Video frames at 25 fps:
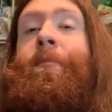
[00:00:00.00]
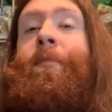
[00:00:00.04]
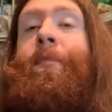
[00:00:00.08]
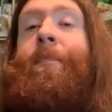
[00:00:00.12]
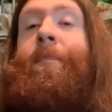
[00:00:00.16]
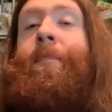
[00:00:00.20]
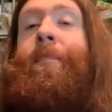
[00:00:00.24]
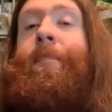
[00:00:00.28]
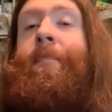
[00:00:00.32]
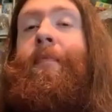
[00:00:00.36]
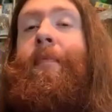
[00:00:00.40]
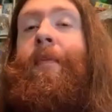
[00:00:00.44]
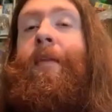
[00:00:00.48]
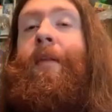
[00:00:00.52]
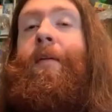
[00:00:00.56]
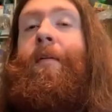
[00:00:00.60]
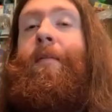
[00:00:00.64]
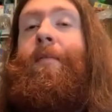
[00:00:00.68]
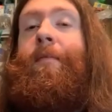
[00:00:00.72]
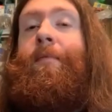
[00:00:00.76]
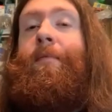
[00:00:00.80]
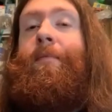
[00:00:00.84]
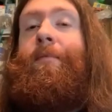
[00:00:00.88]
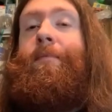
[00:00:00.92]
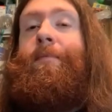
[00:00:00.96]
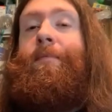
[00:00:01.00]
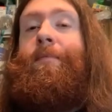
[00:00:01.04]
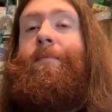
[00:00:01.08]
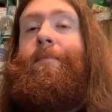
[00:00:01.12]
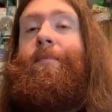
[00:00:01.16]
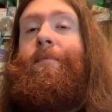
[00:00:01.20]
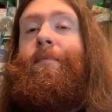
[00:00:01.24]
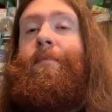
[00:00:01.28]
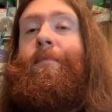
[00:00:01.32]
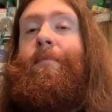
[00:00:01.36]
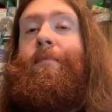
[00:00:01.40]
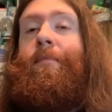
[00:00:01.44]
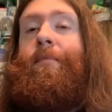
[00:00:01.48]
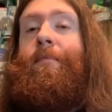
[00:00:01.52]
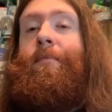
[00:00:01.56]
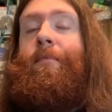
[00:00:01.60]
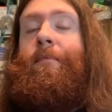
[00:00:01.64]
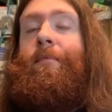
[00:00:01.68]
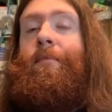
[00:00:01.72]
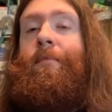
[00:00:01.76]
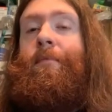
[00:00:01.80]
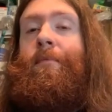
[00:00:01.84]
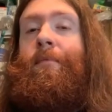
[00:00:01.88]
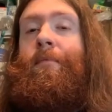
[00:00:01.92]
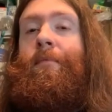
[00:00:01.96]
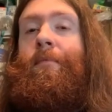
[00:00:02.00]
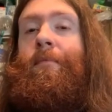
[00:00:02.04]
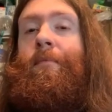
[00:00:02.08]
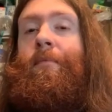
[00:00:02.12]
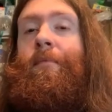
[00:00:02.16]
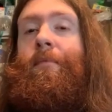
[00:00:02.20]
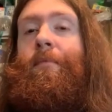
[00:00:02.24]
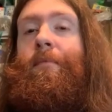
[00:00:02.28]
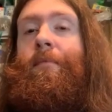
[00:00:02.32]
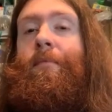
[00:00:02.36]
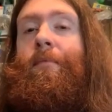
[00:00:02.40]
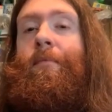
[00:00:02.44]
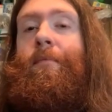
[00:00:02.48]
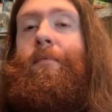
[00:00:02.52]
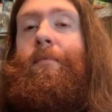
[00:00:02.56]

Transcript: uh, there was this one guy that uh